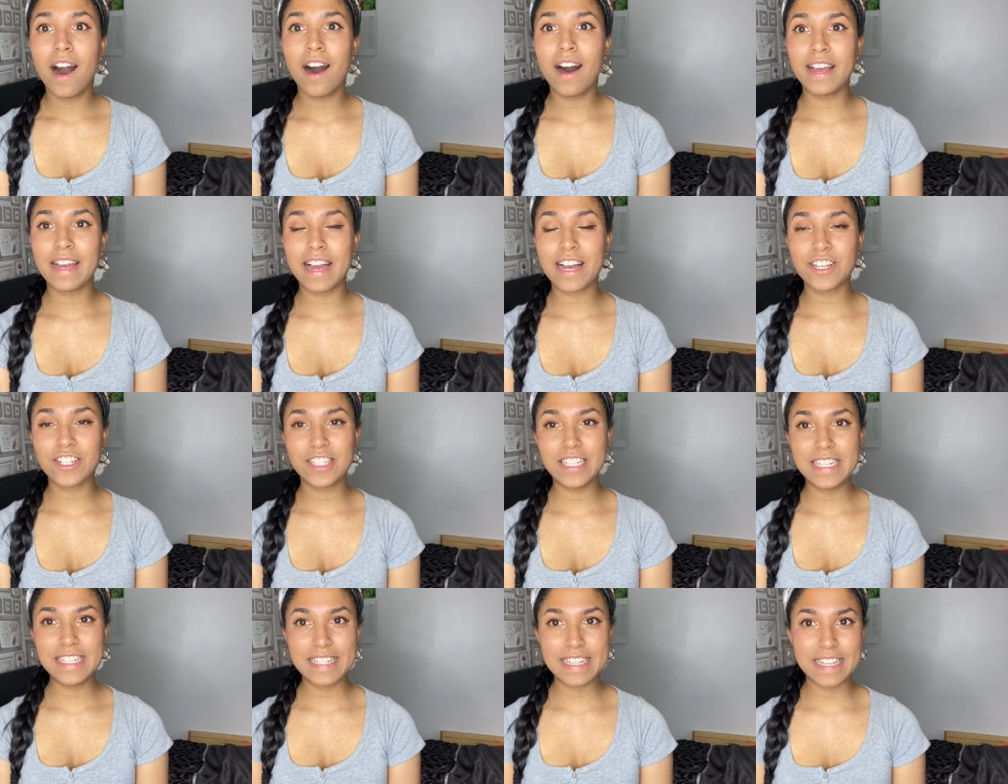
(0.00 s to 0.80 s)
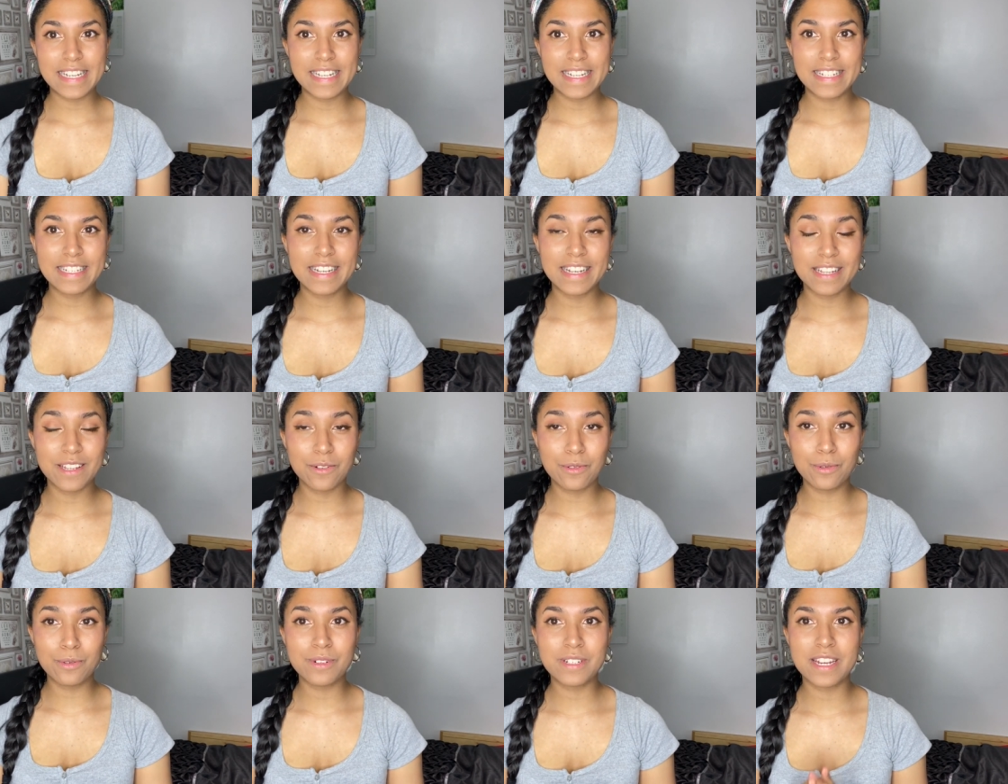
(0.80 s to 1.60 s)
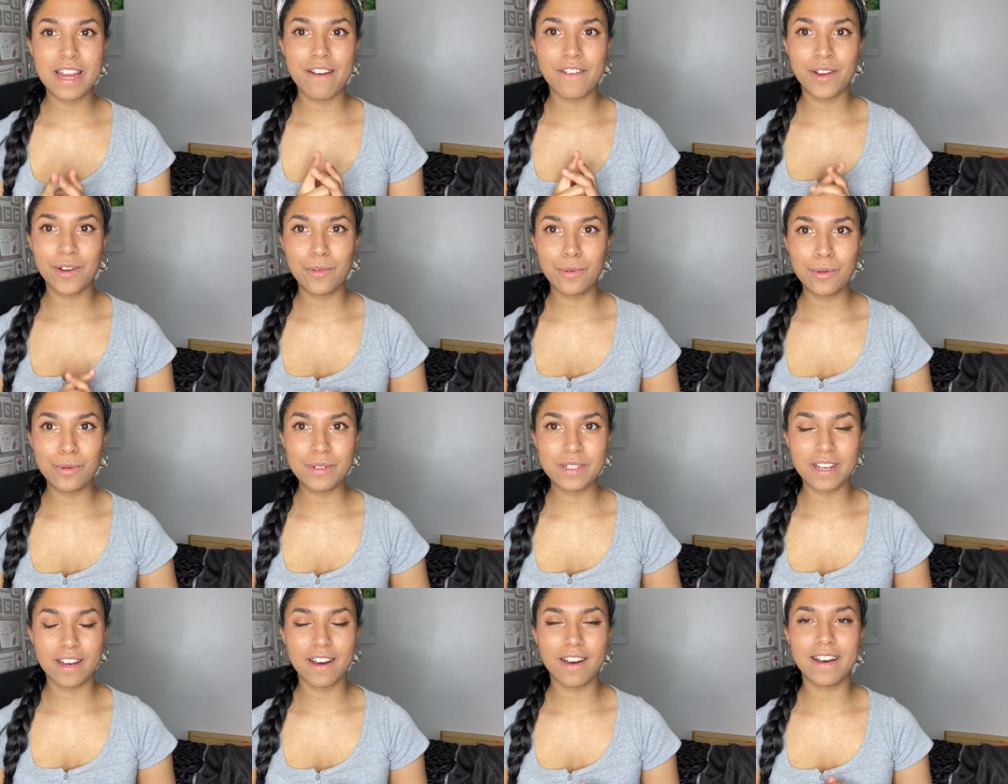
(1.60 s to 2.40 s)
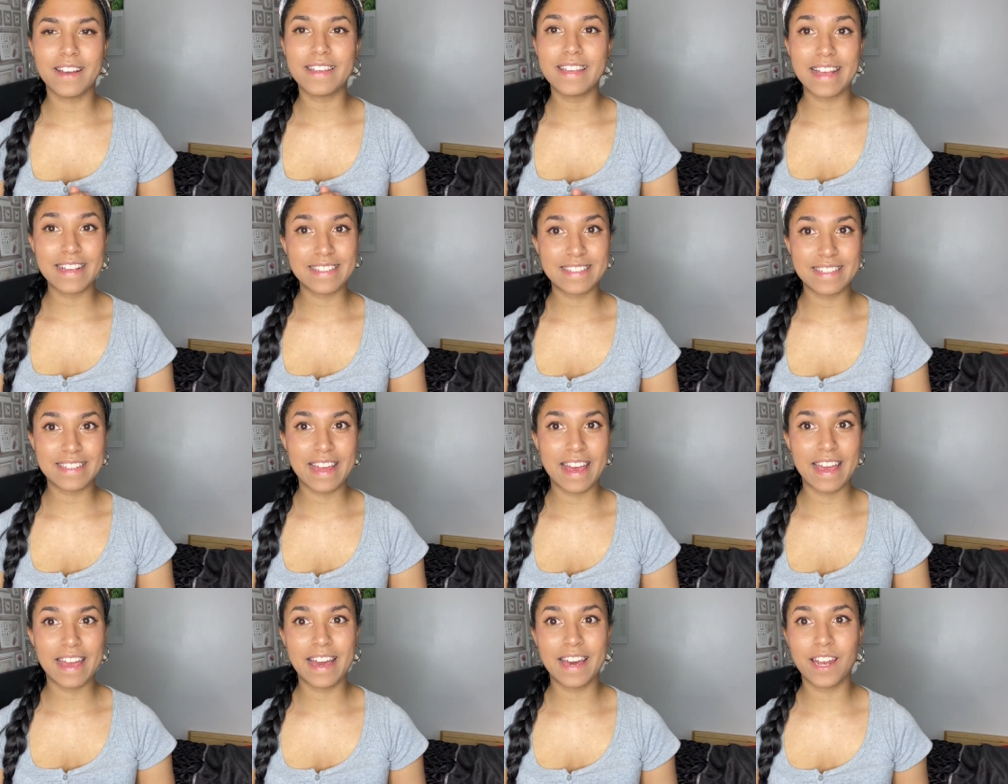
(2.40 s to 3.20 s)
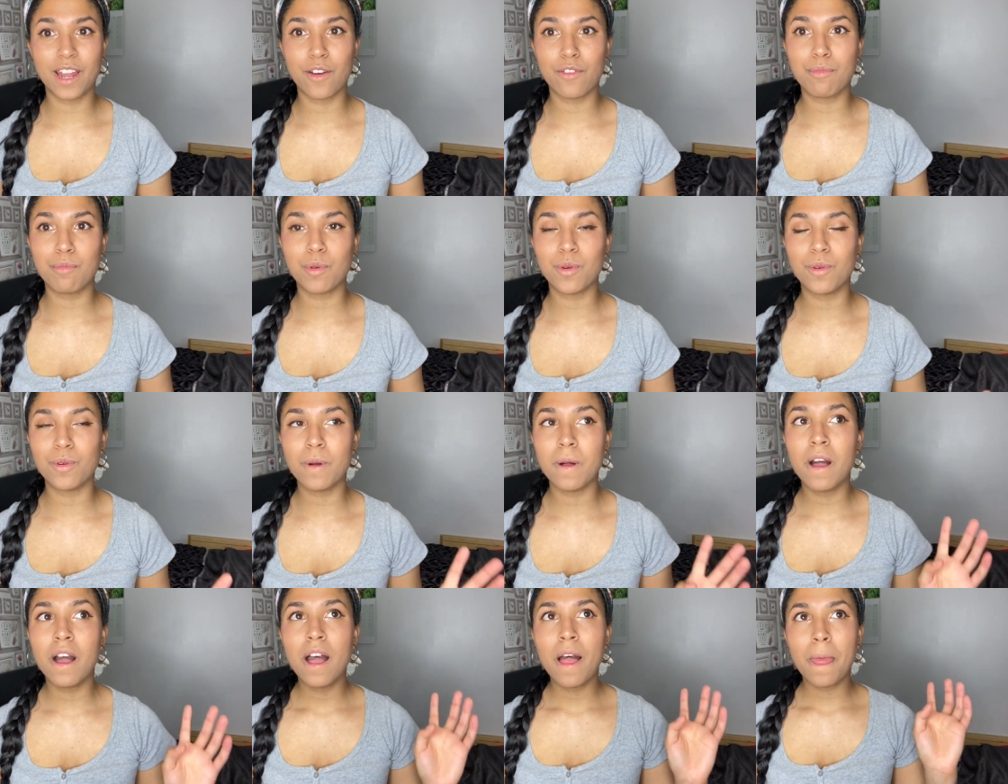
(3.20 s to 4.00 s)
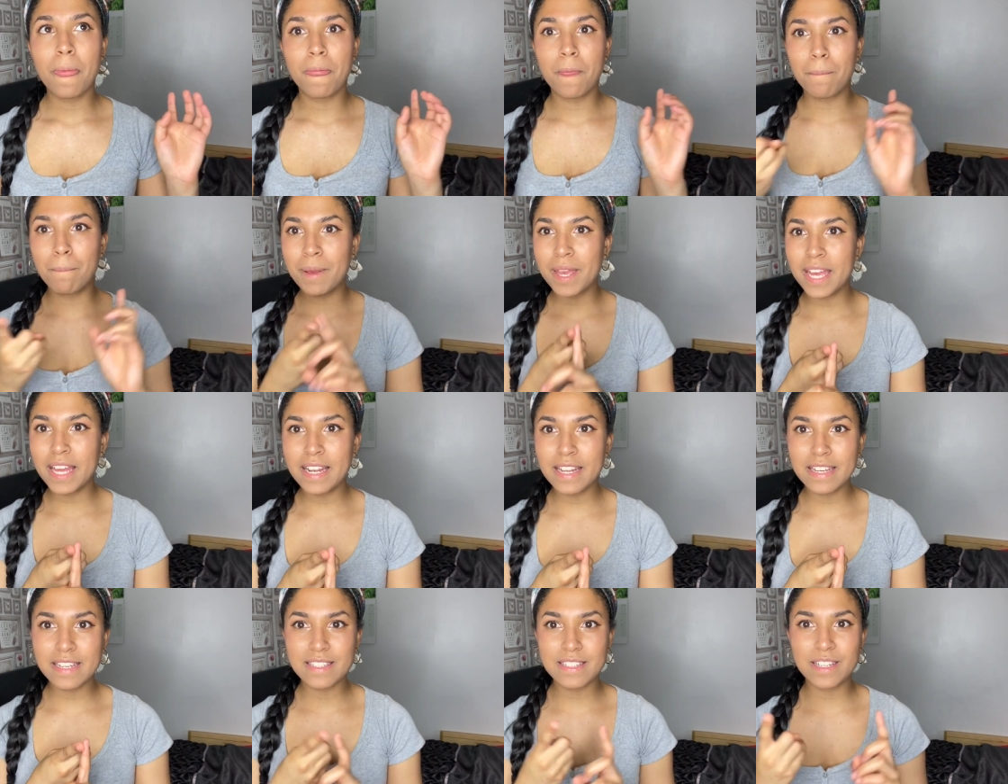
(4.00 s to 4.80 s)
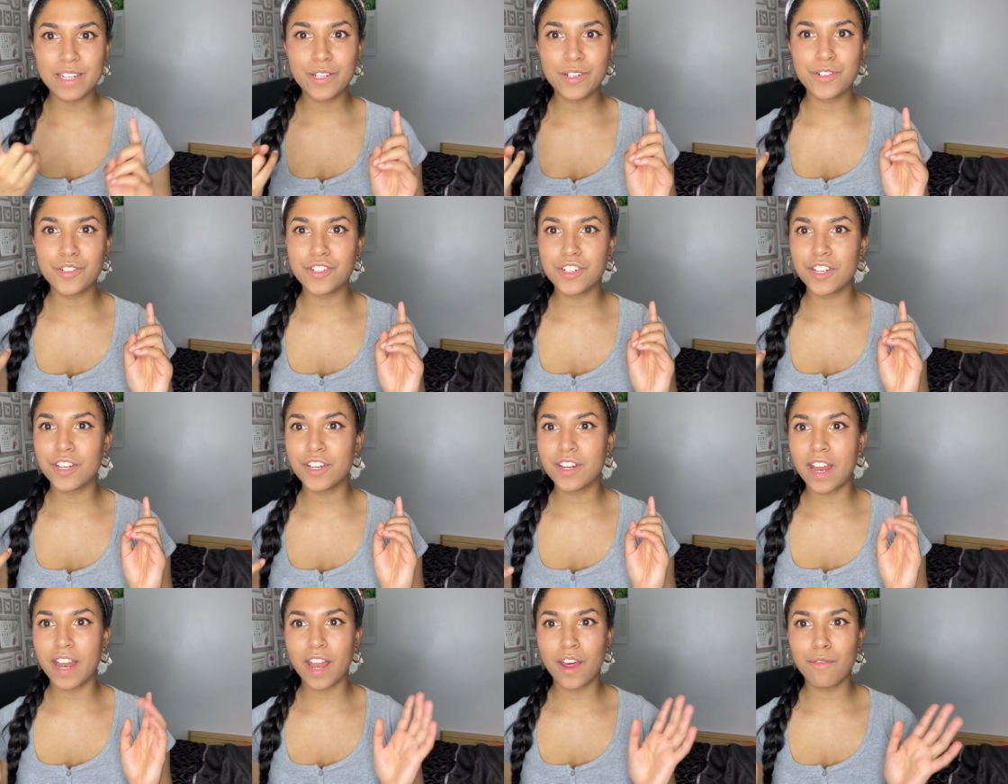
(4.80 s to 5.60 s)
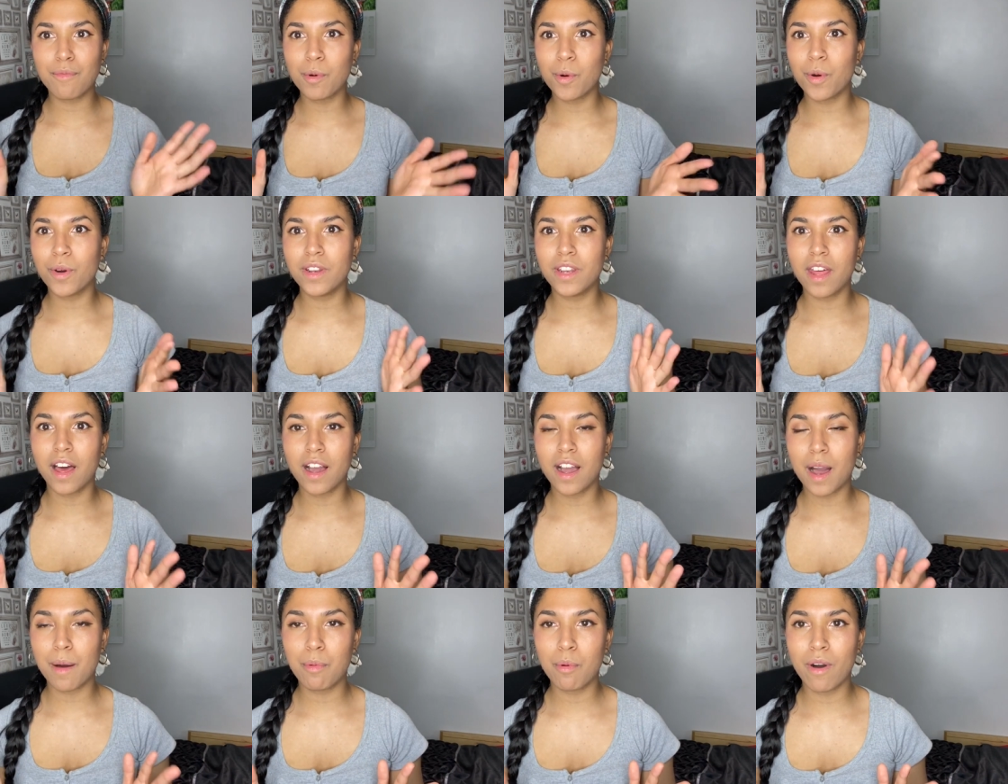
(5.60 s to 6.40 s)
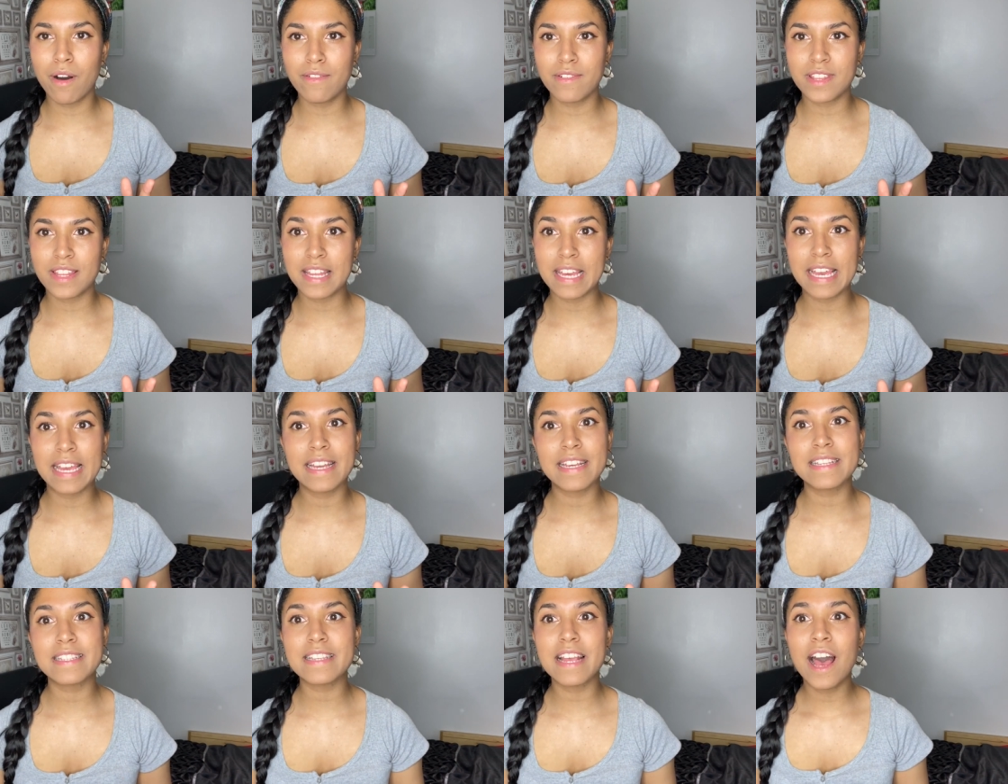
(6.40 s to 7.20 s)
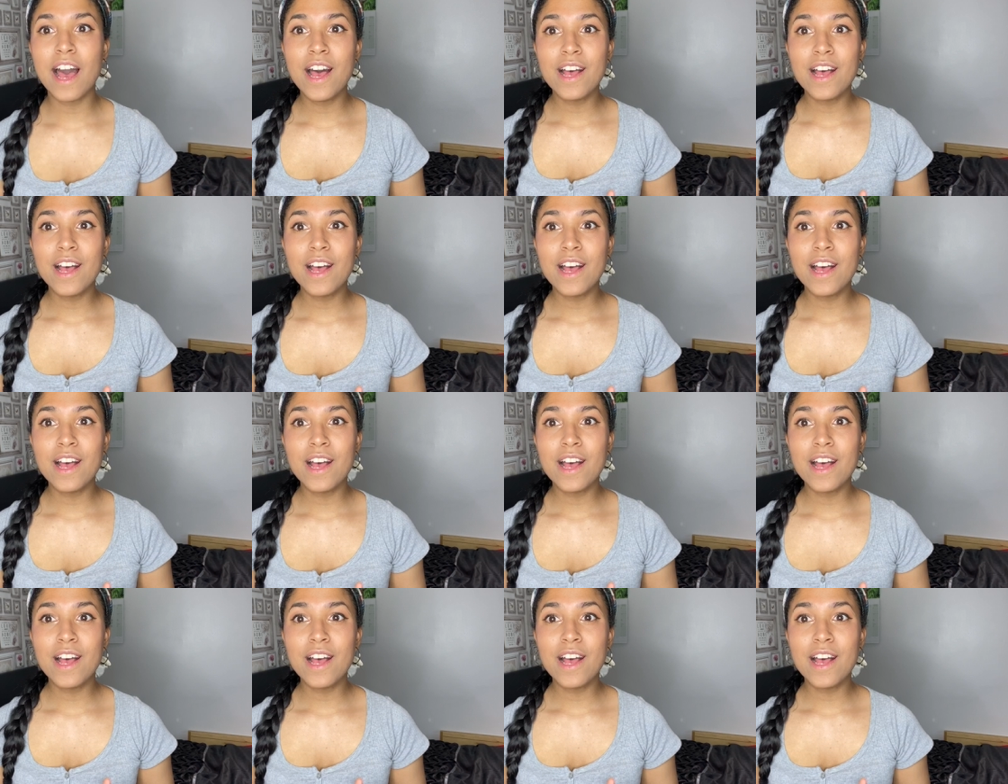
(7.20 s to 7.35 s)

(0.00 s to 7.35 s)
I actually did The Ordinary order yesterday, and I've bought the peeling solution, and I've bought a couple other things.